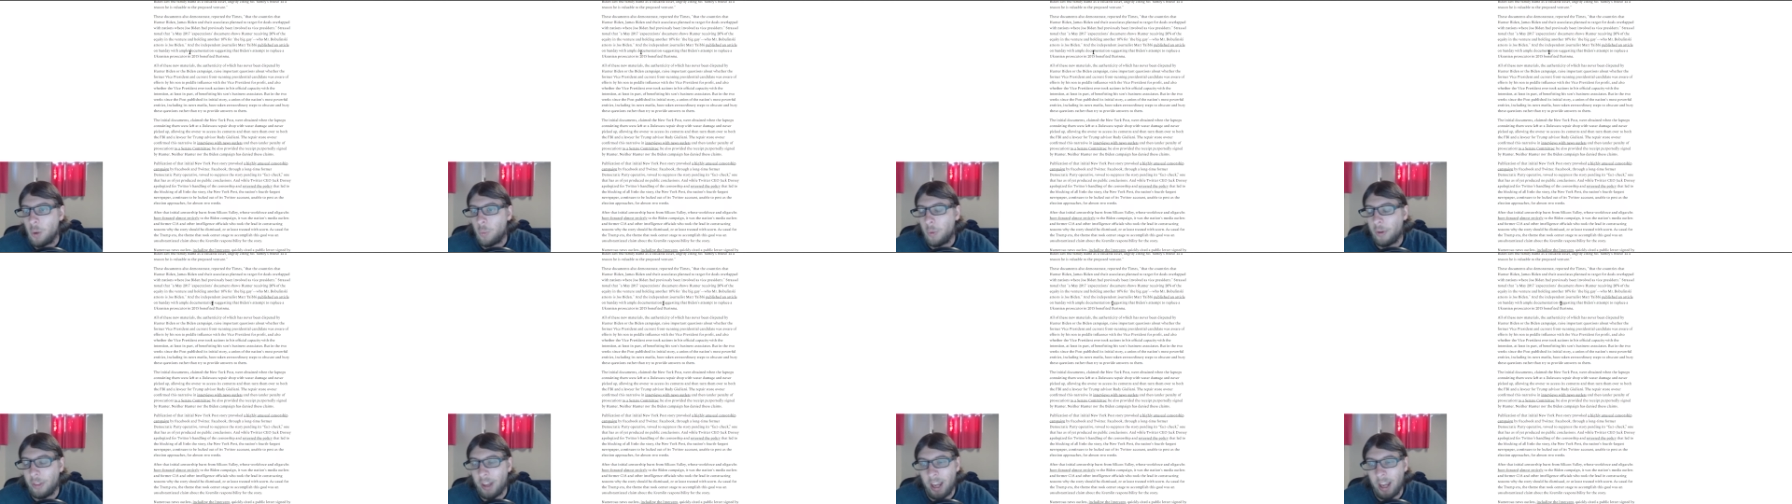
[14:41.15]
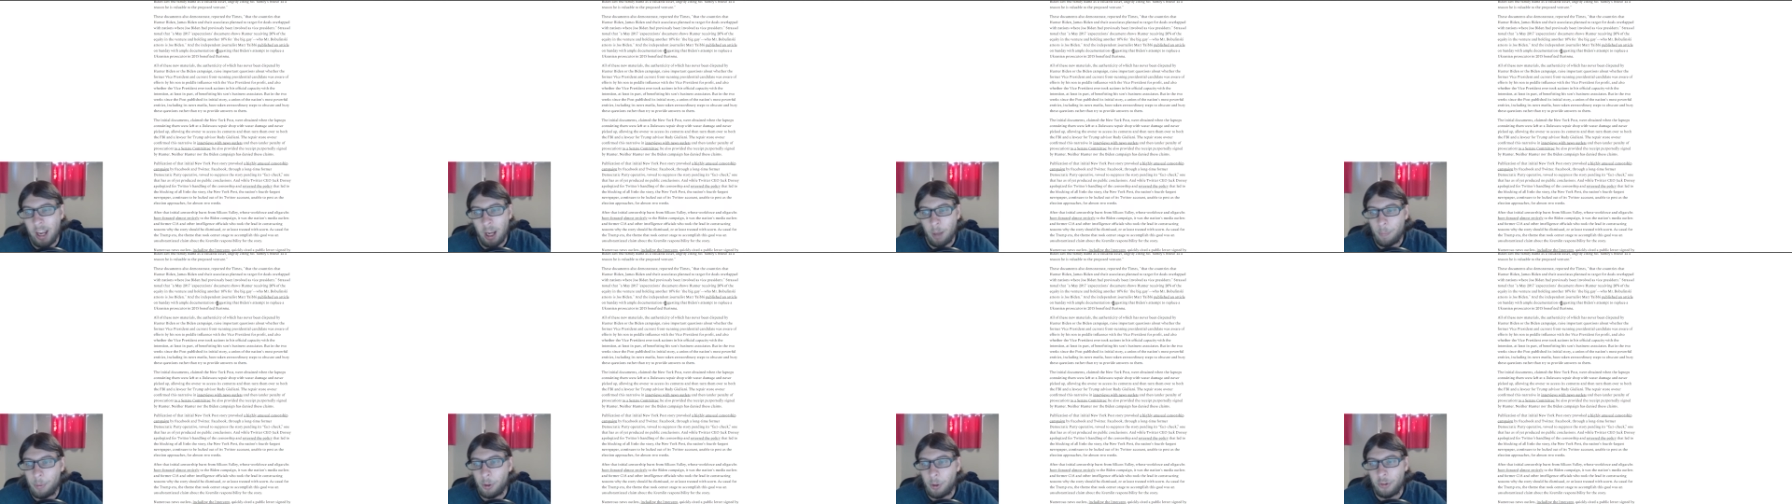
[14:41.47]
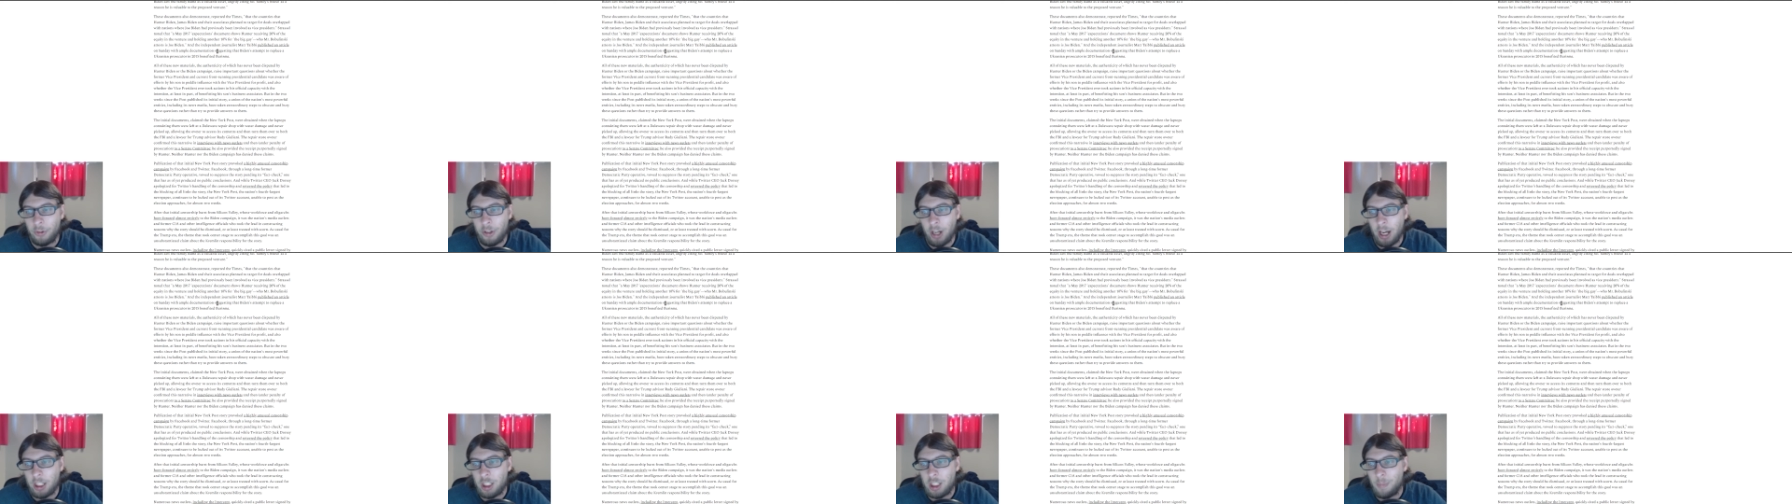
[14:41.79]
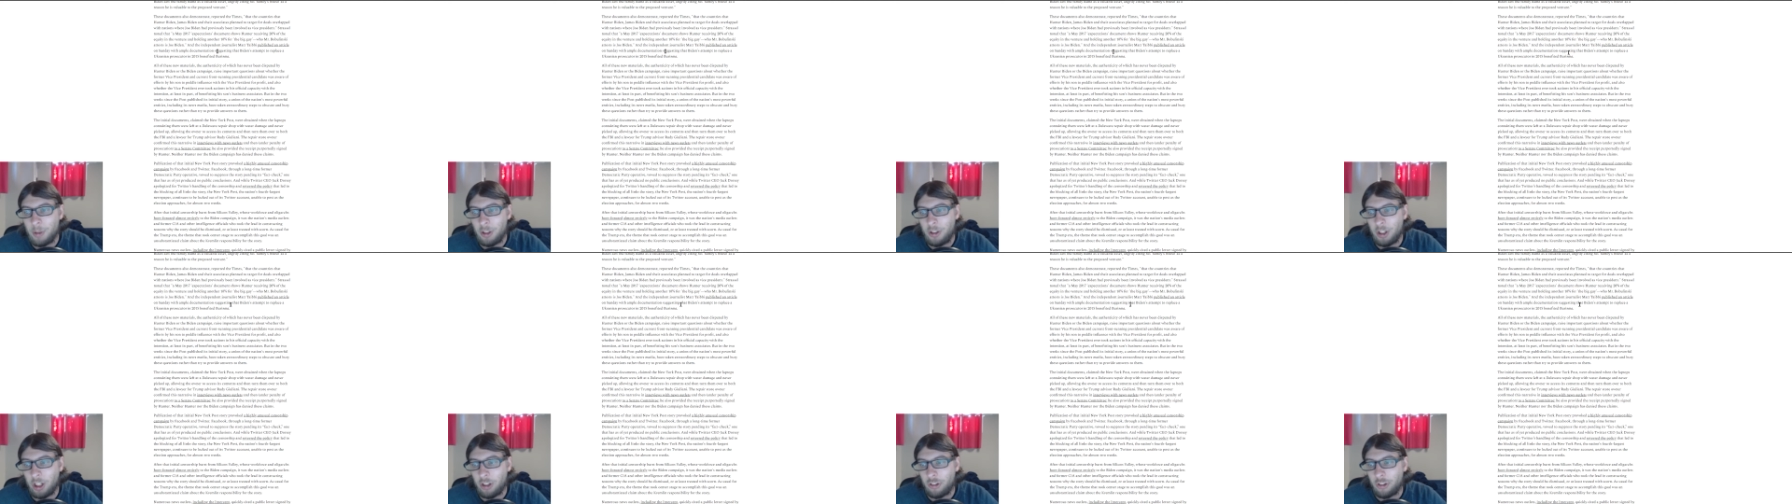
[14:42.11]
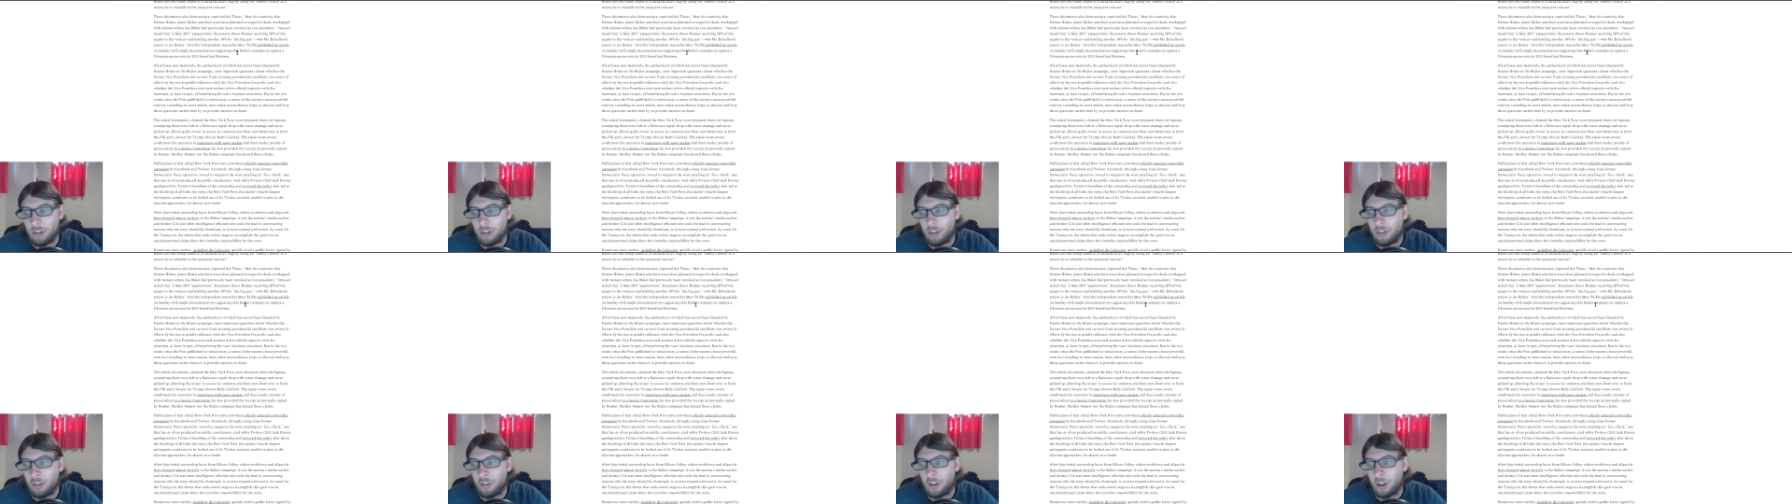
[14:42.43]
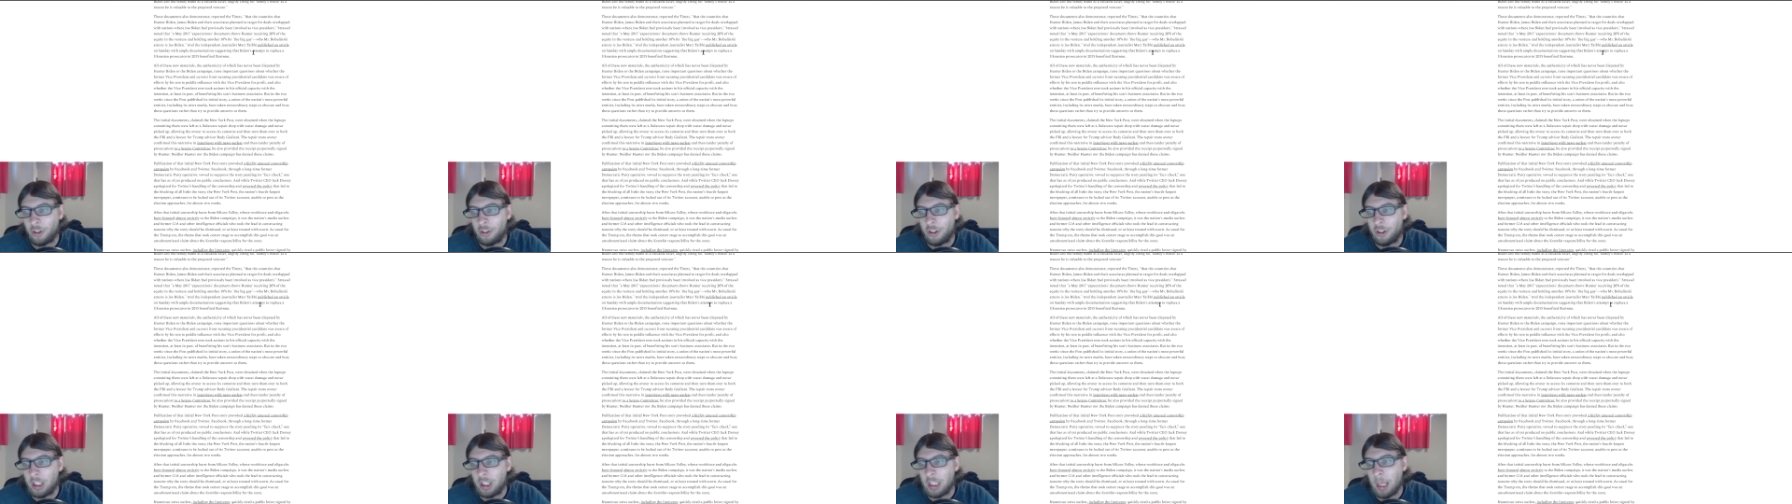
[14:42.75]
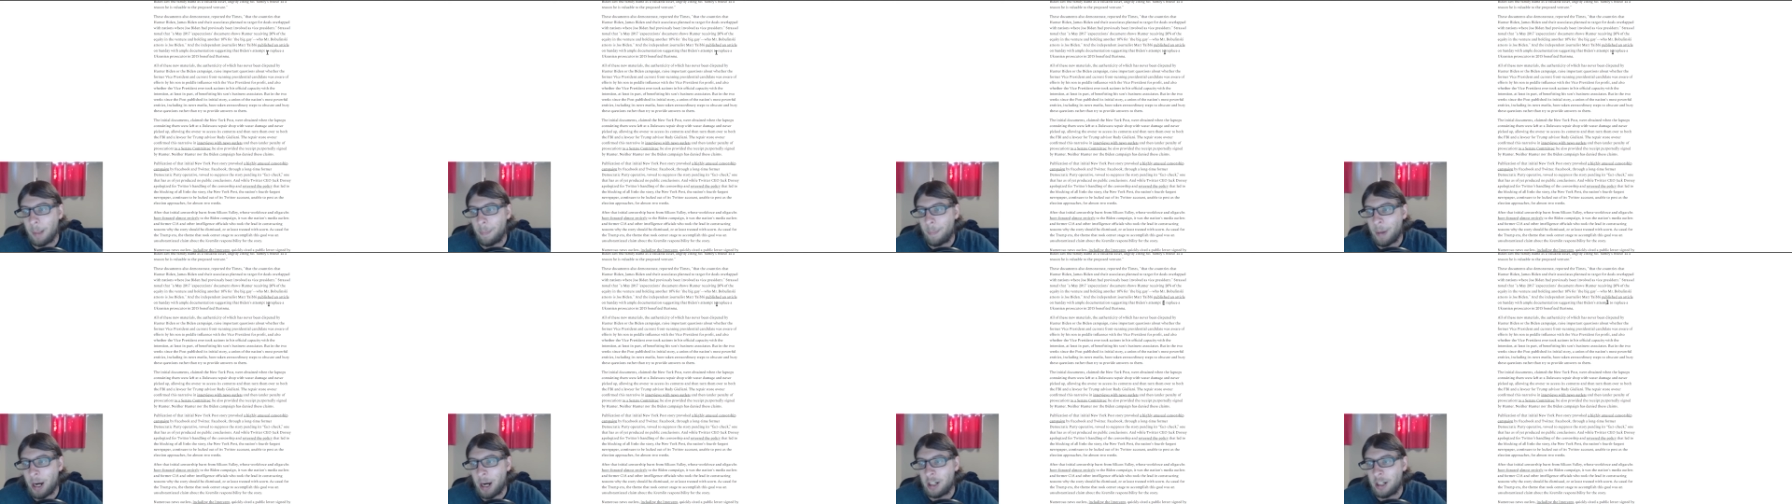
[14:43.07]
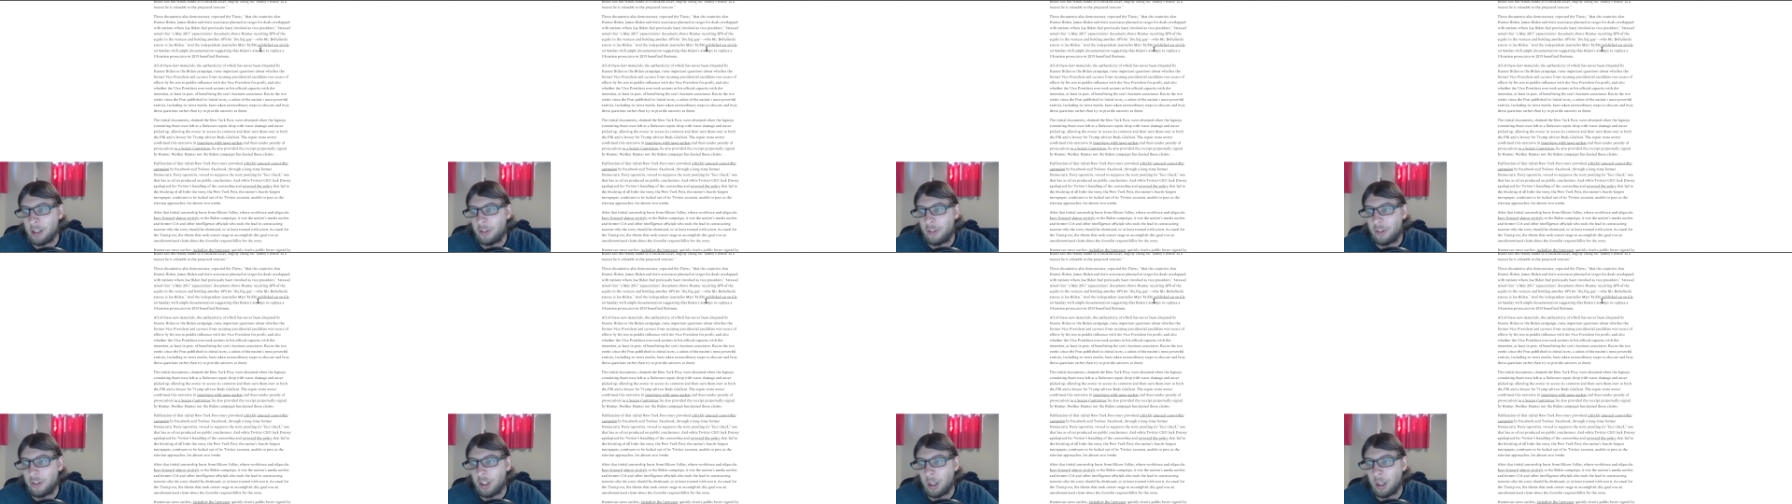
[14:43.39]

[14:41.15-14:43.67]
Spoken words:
with ample documentation suggesting that Biden's